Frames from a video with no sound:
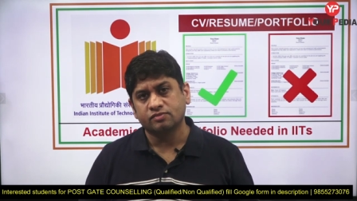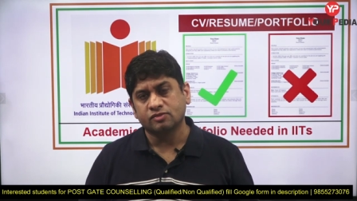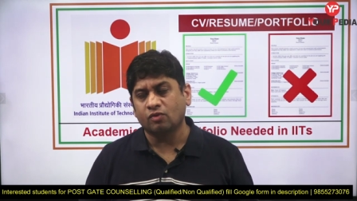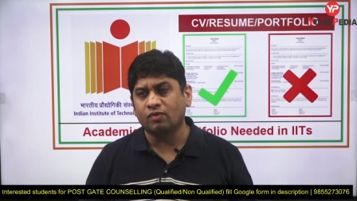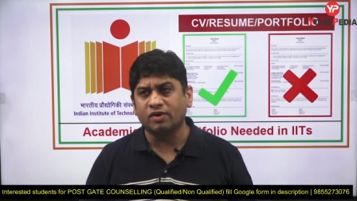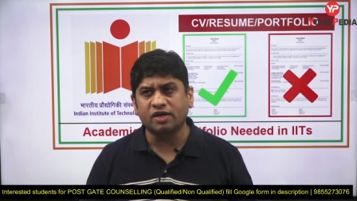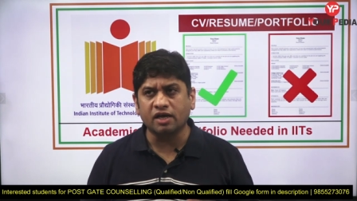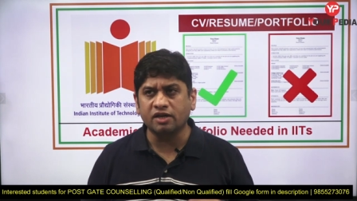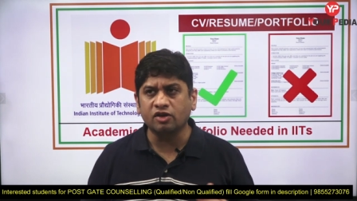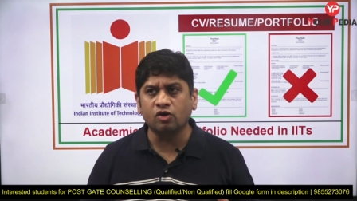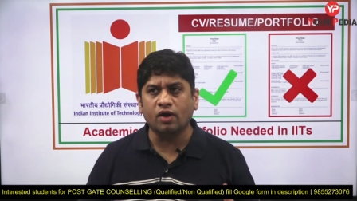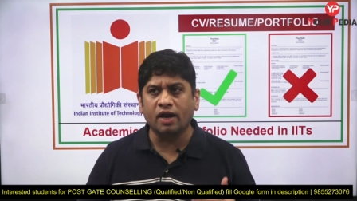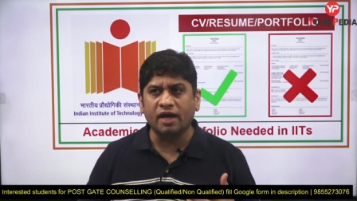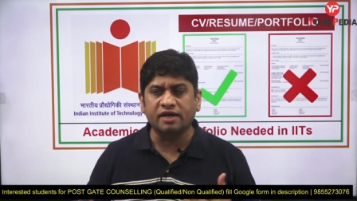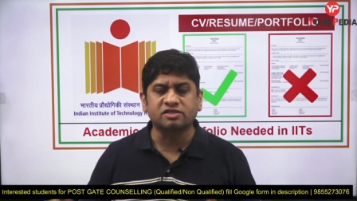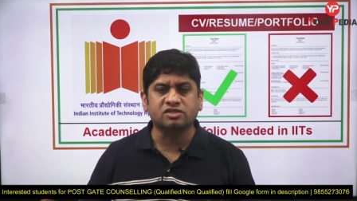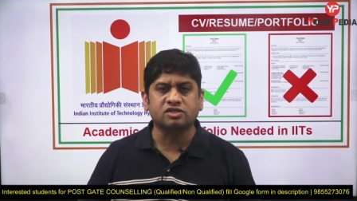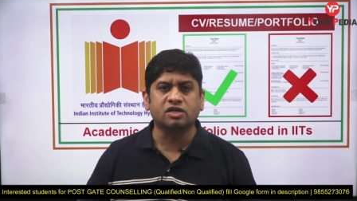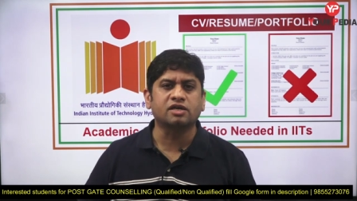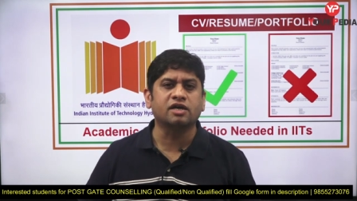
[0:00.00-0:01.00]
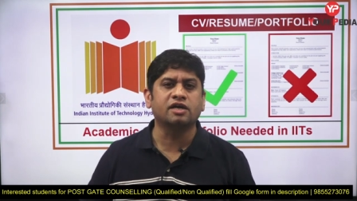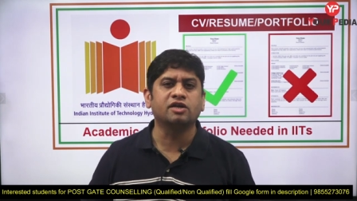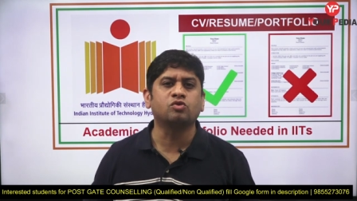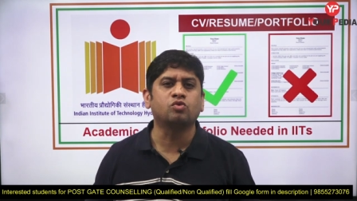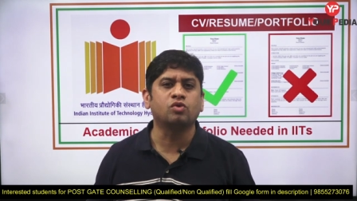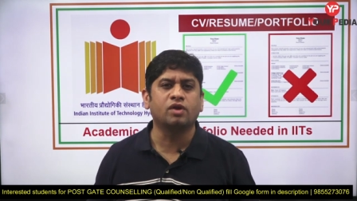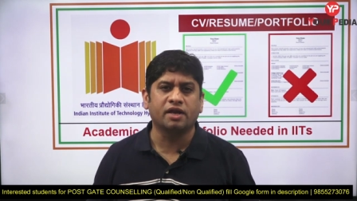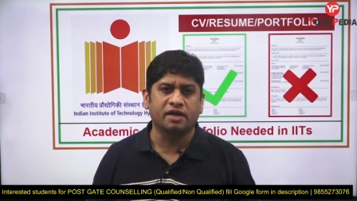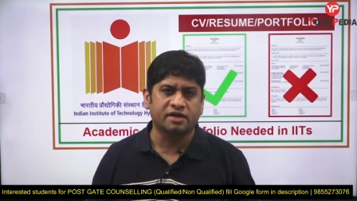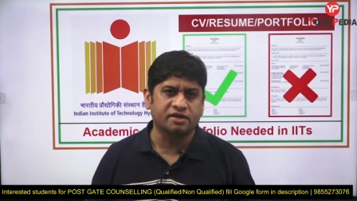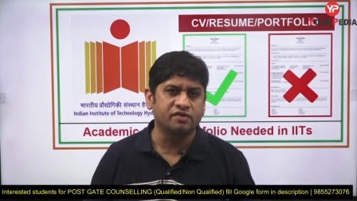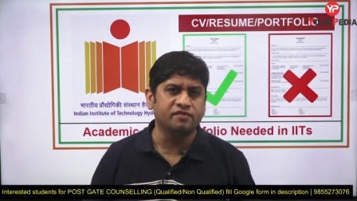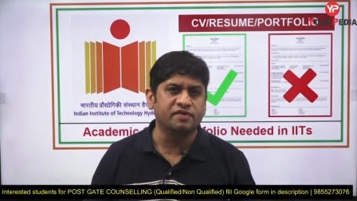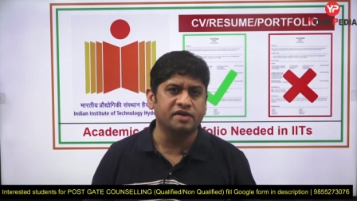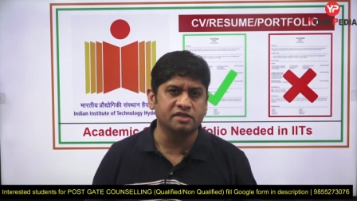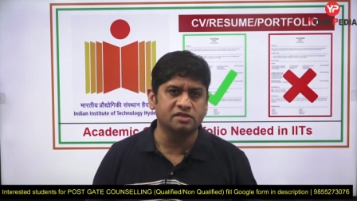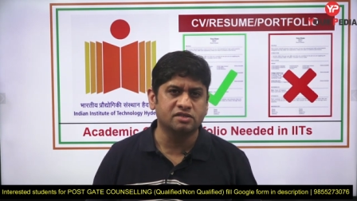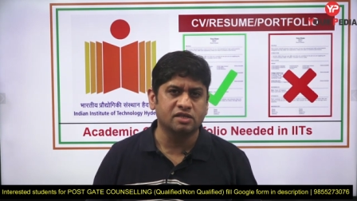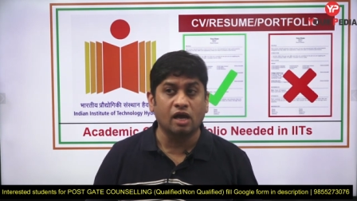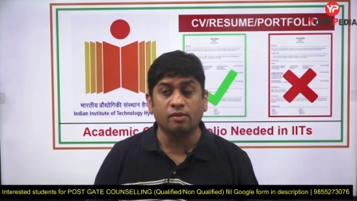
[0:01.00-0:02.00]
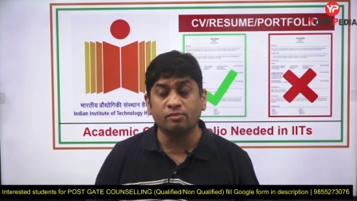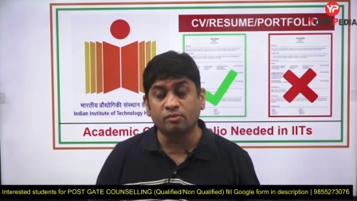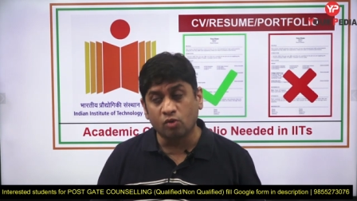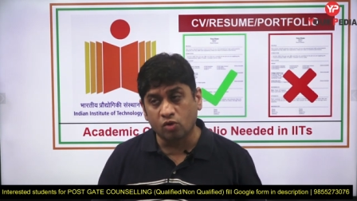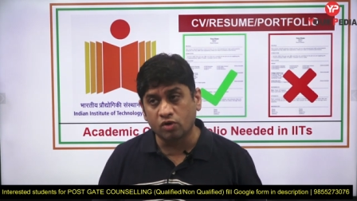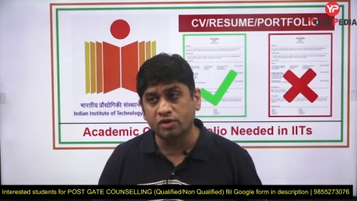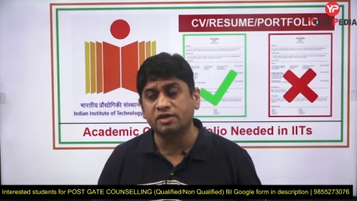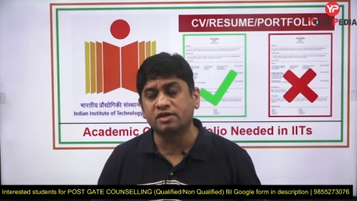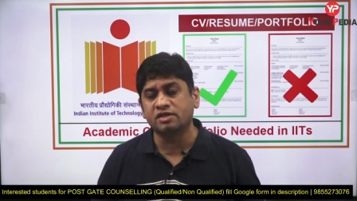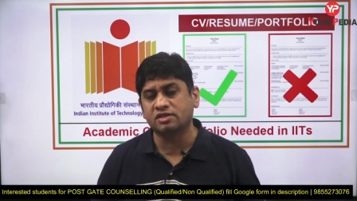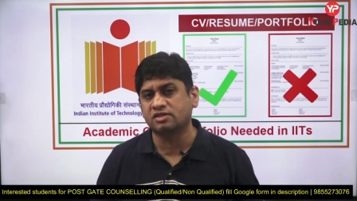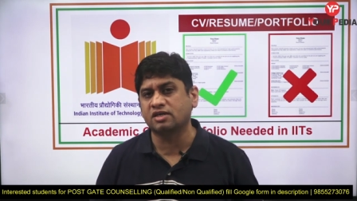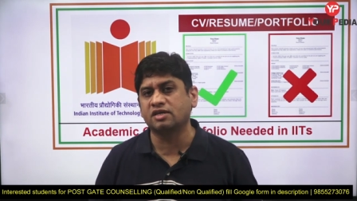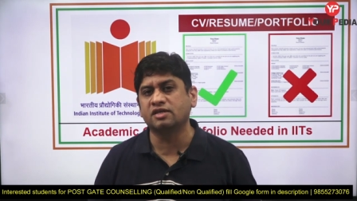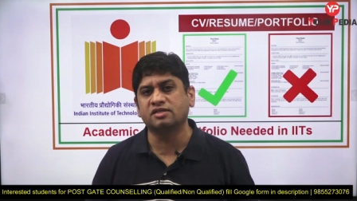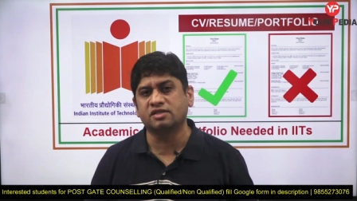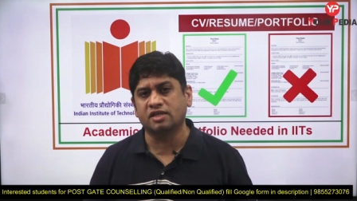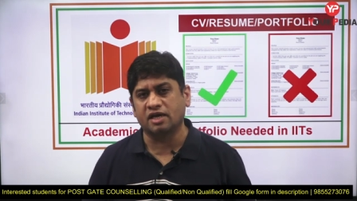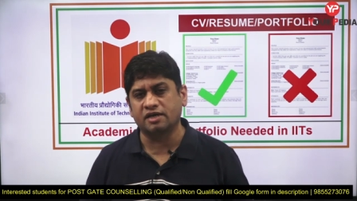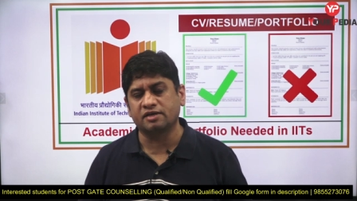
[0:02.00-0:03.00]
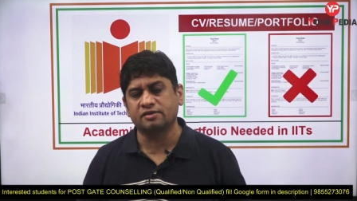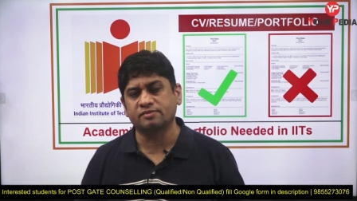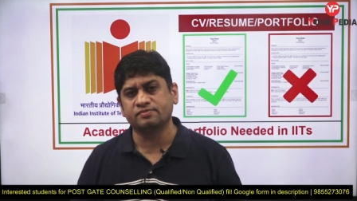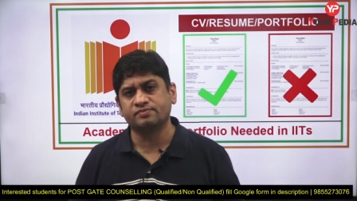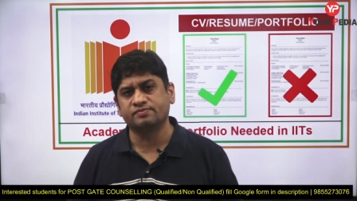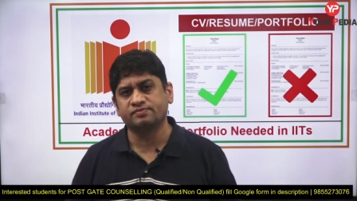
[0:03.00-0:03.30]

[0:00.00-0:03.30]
What are your extracurricular activities? I am more interested in that.